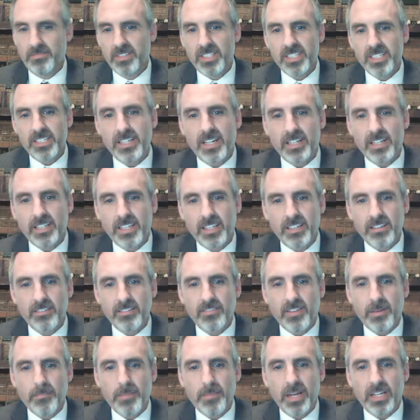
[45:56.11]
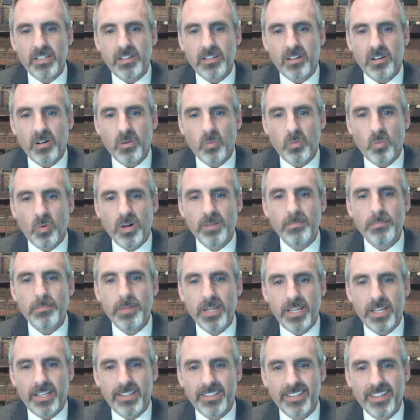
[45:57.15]
did not give Ambedkar one
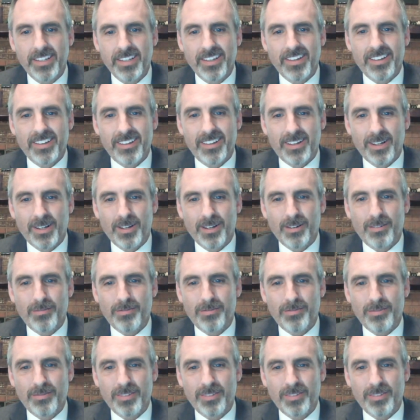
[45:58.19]
bit of